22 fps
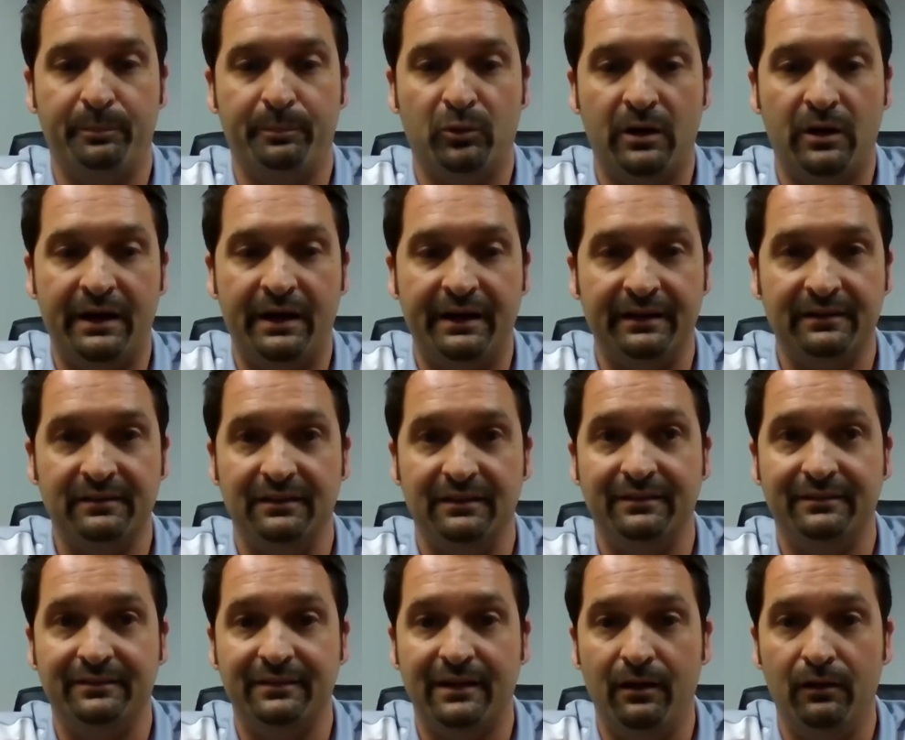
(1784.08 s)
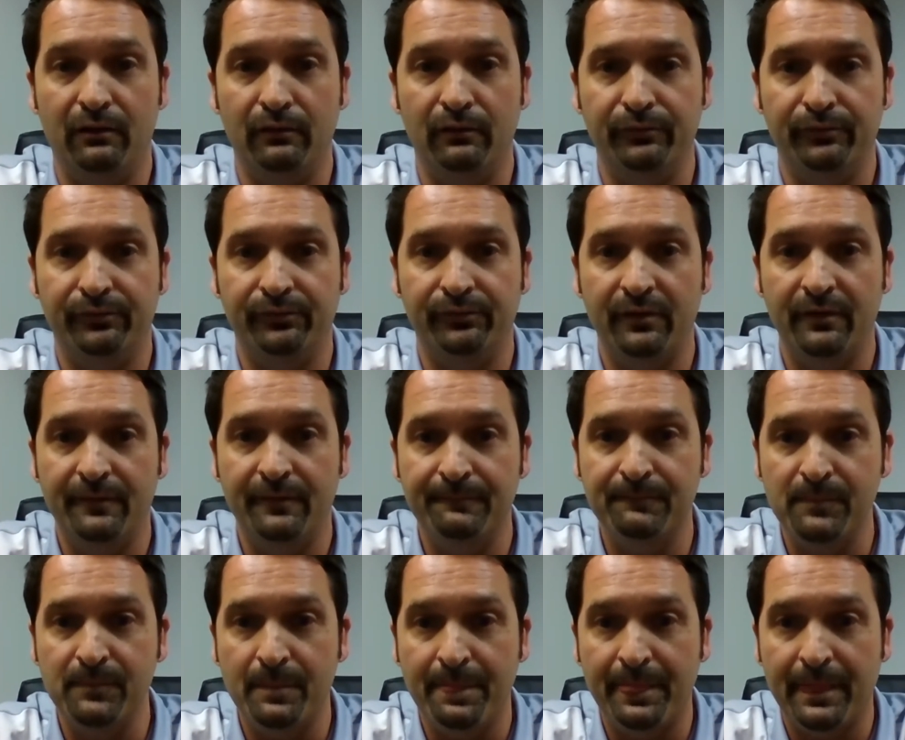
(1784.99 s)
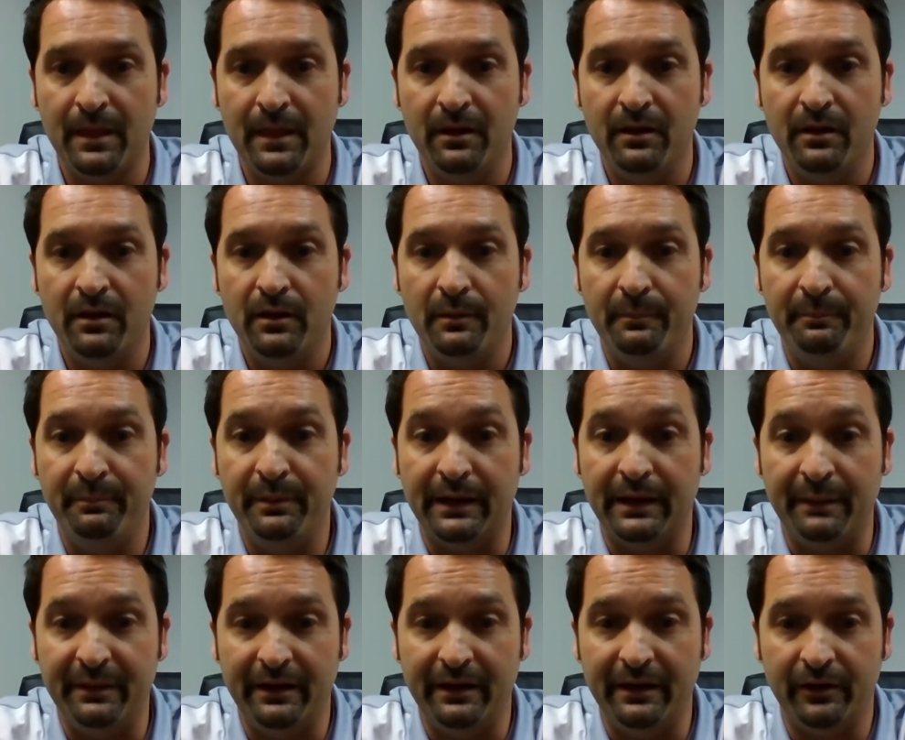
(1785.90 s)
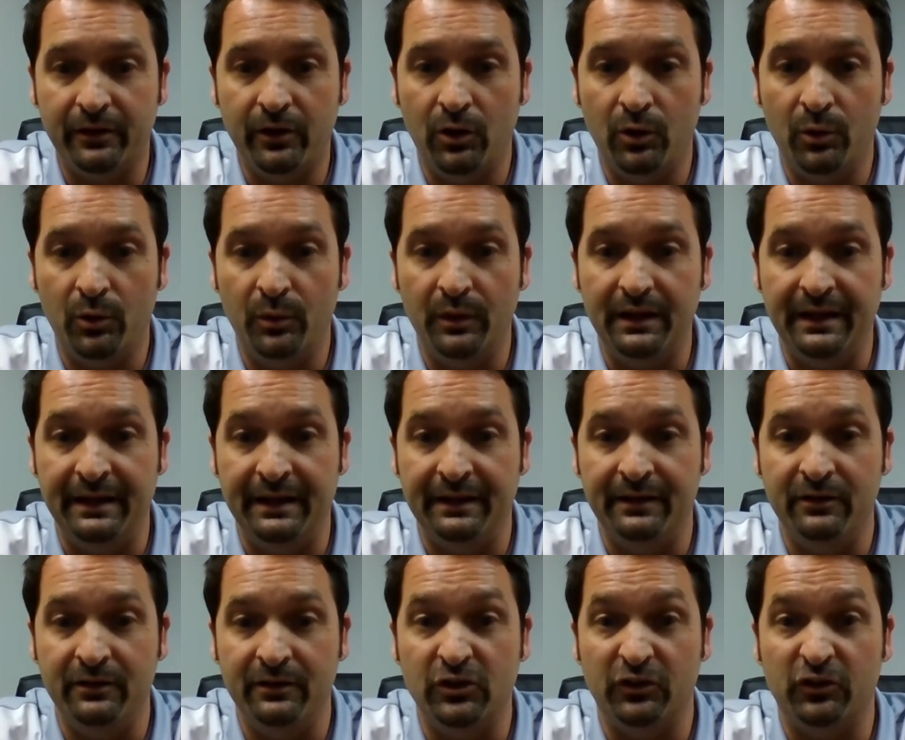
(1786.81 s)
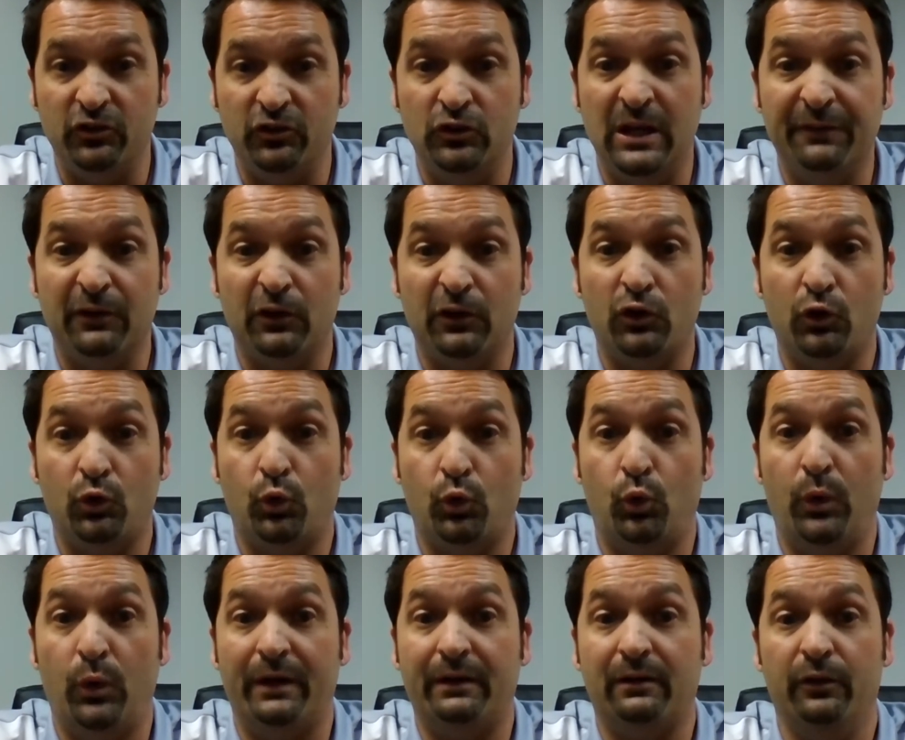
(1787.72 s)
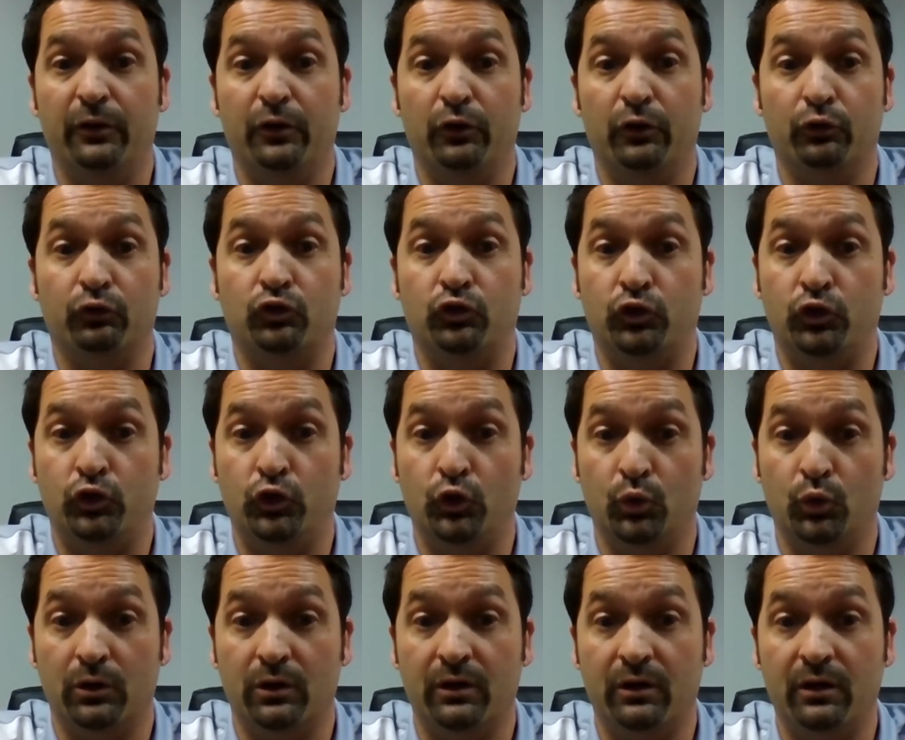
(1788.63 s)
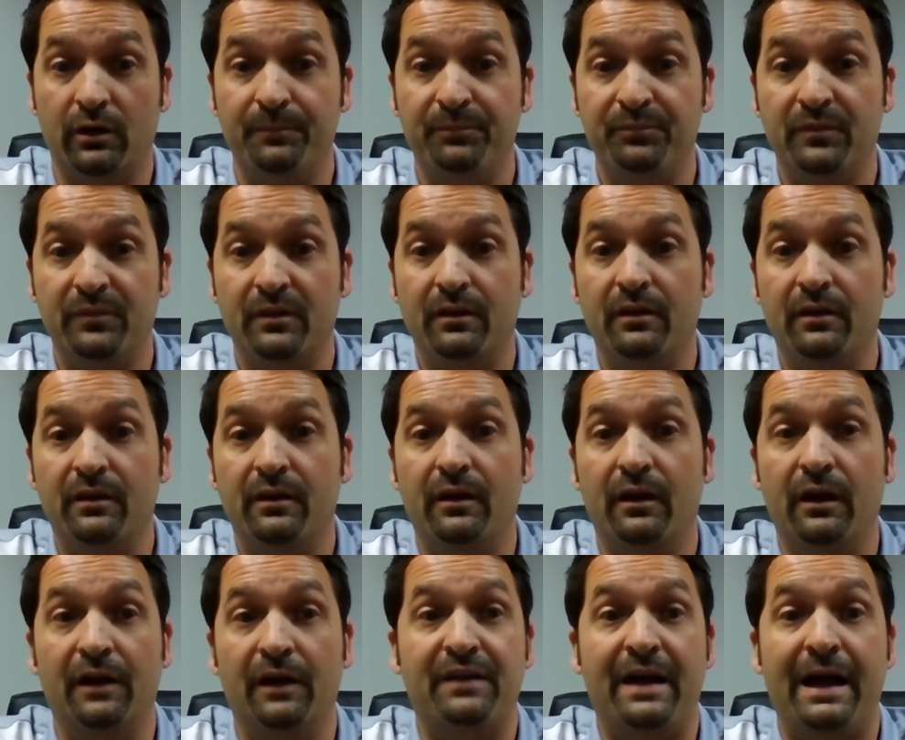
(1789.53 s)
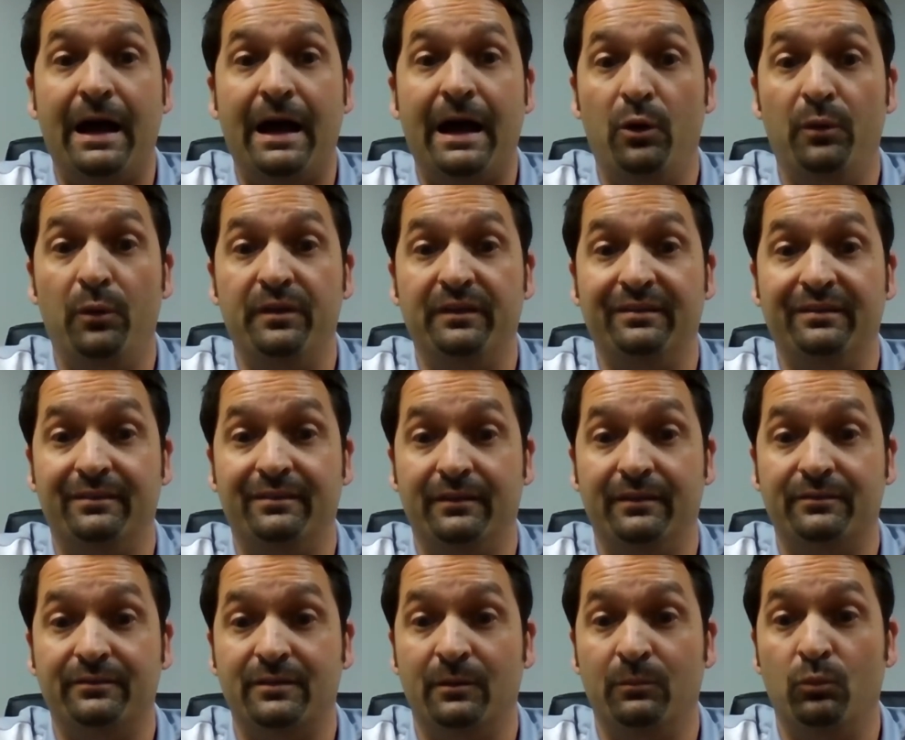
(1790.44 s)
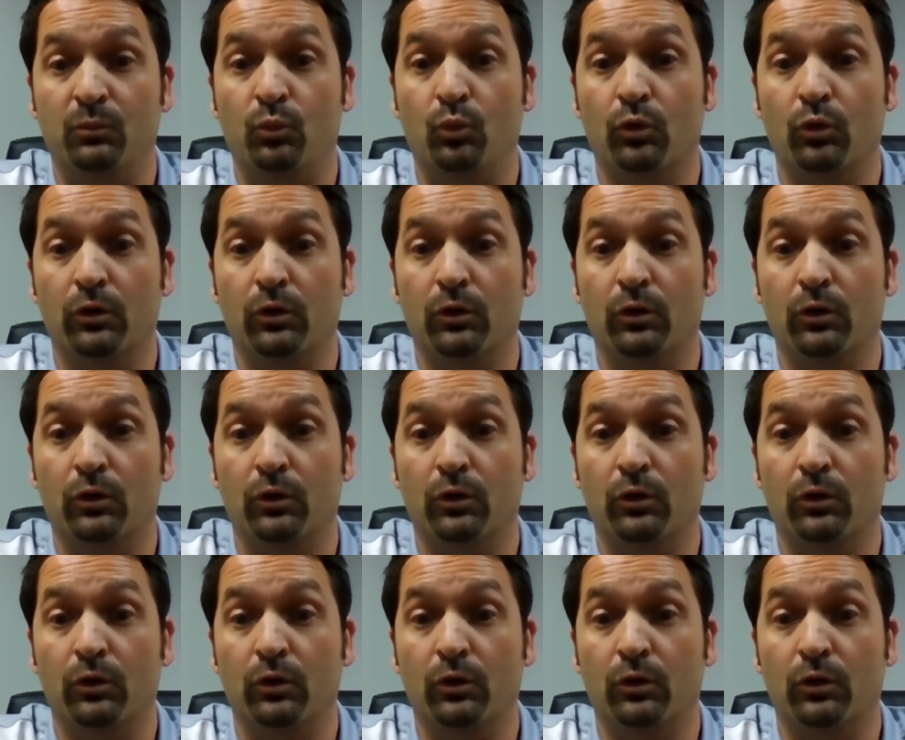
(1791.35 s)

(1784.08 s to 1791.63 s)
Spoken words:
product itself, but I'm going to go and just give a quick little tour of how the system